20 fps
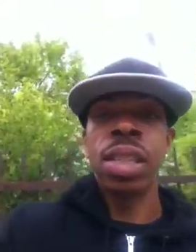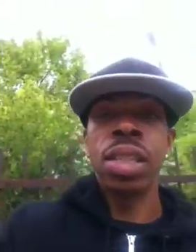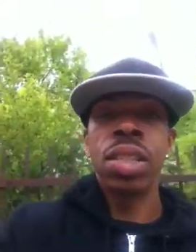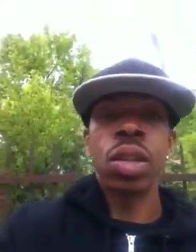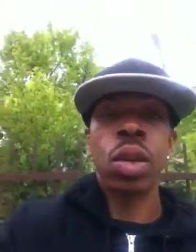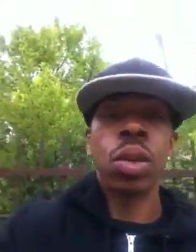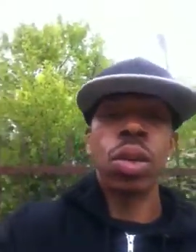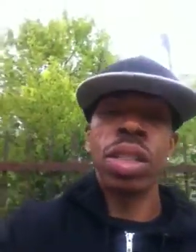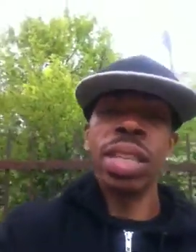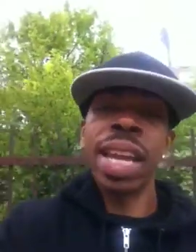
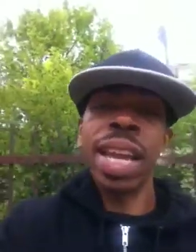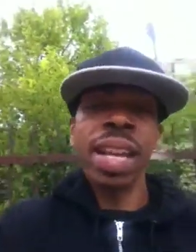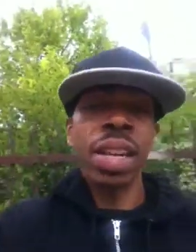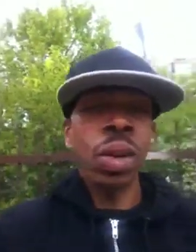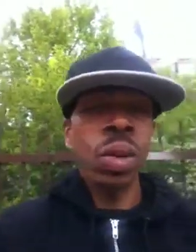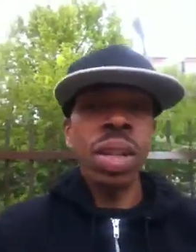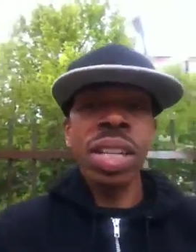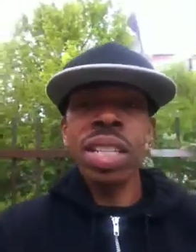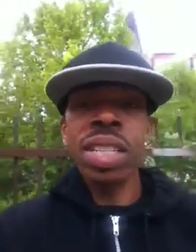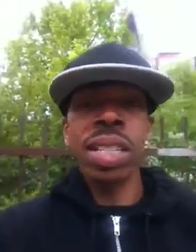So you can't
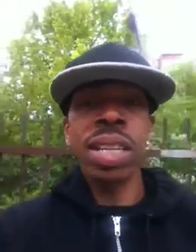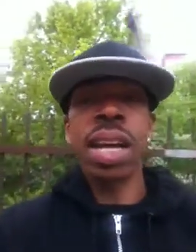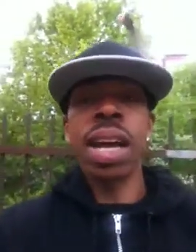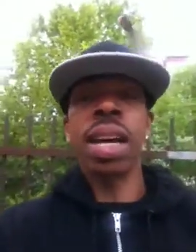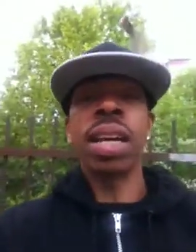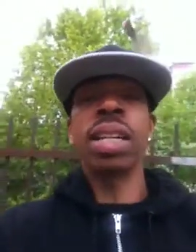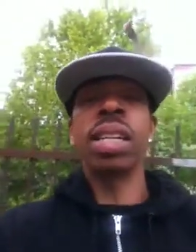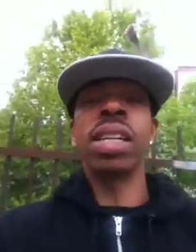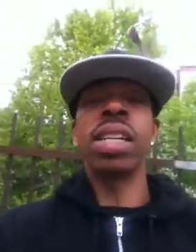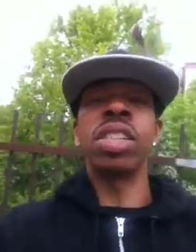do this shit
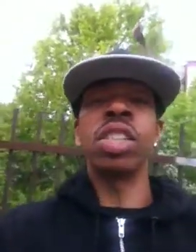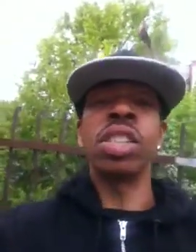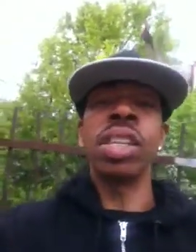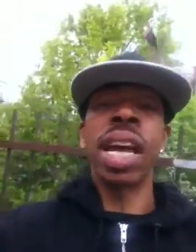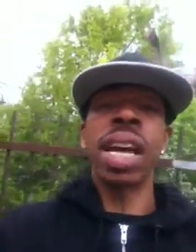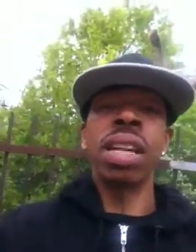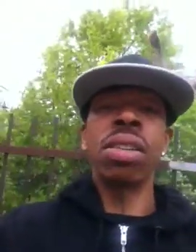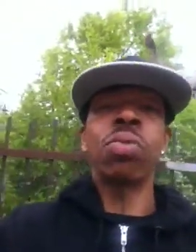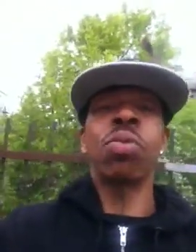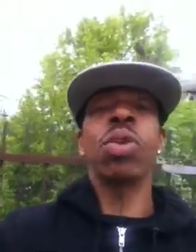out of lust. You
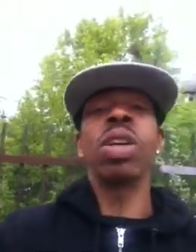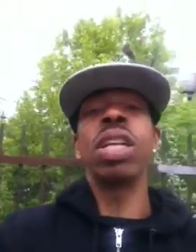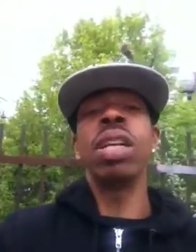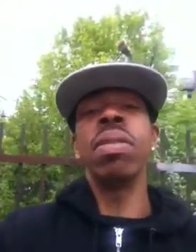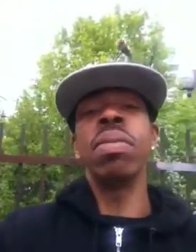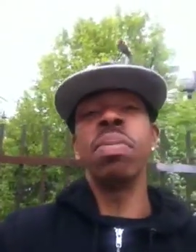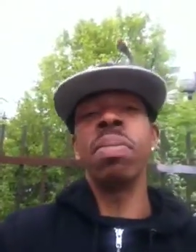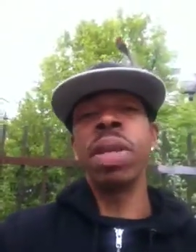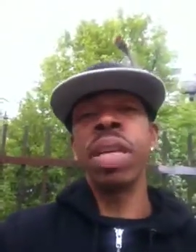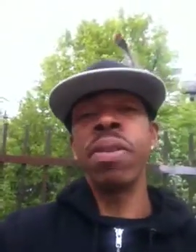gotta really
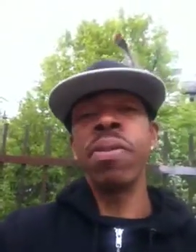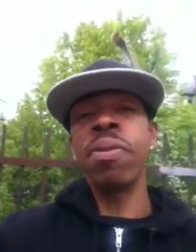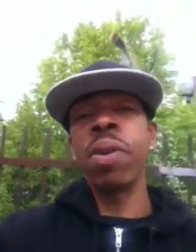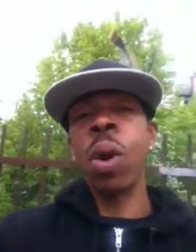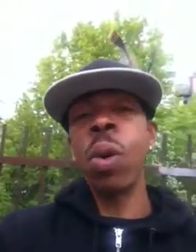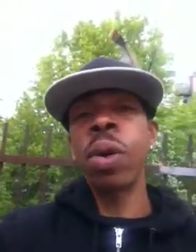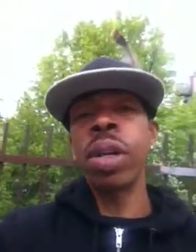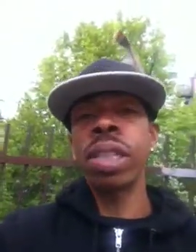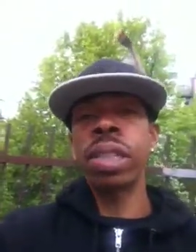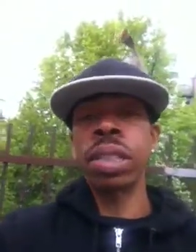be
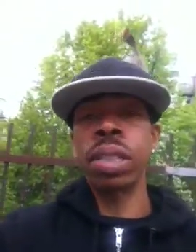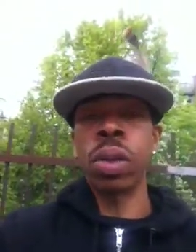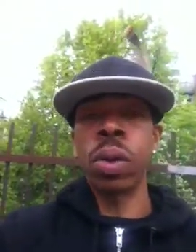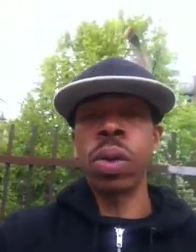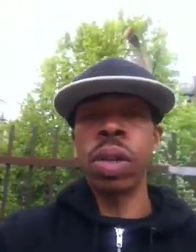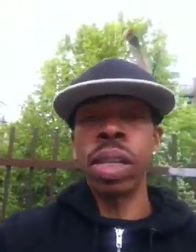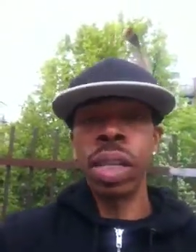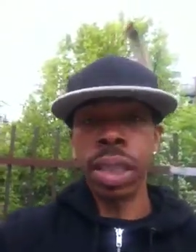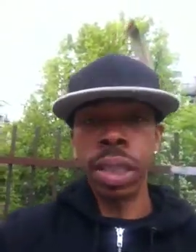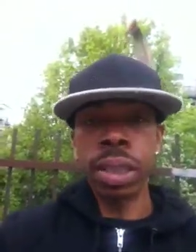focused
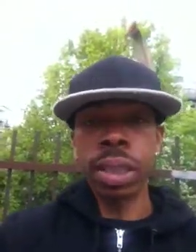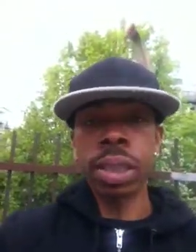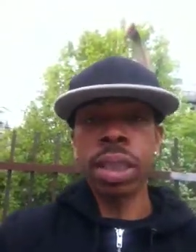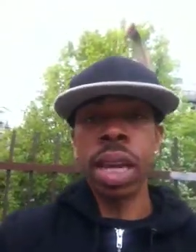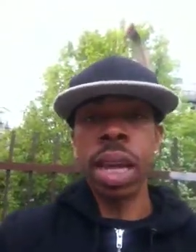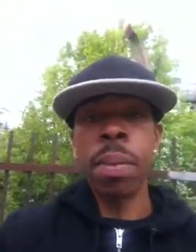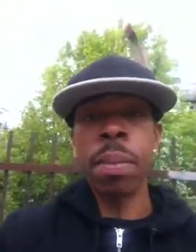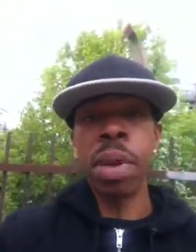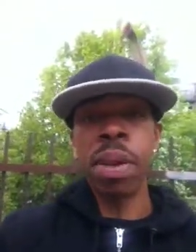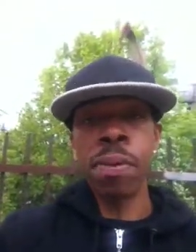on this
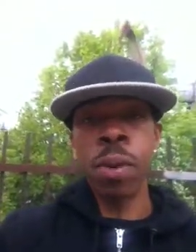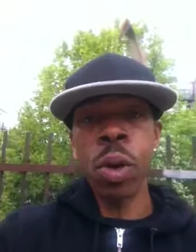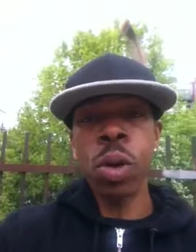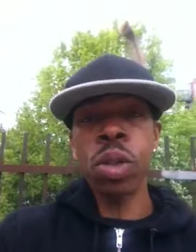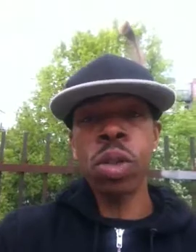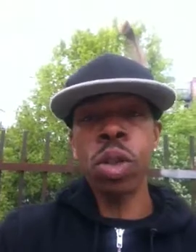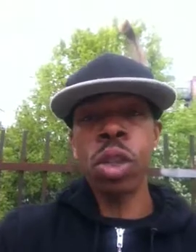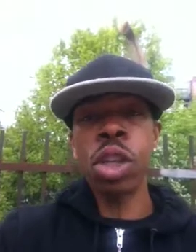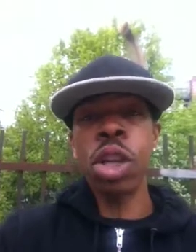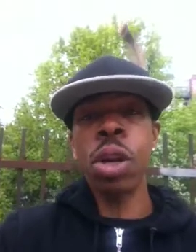and be
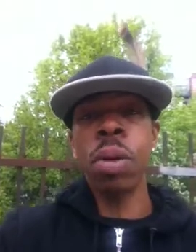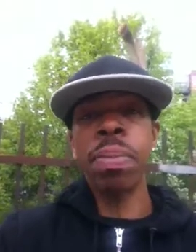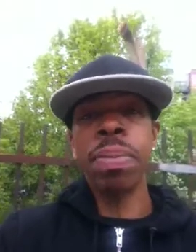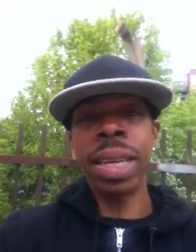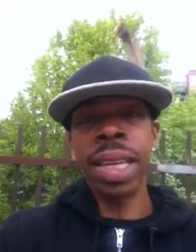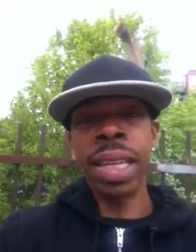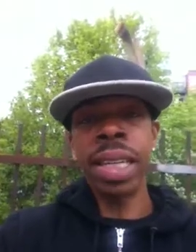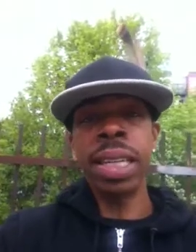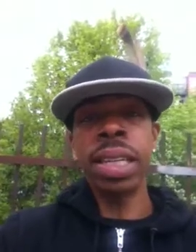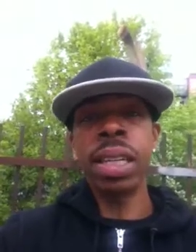focused on your
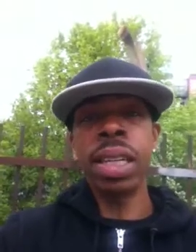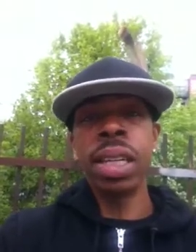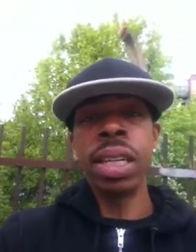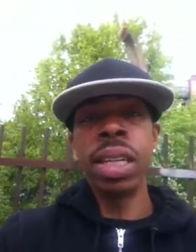being